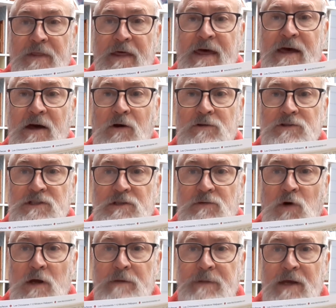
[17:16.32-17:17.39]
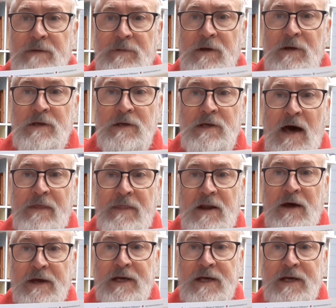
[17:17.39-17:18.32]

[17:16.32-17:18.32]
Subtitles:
there onto the white paper, and then I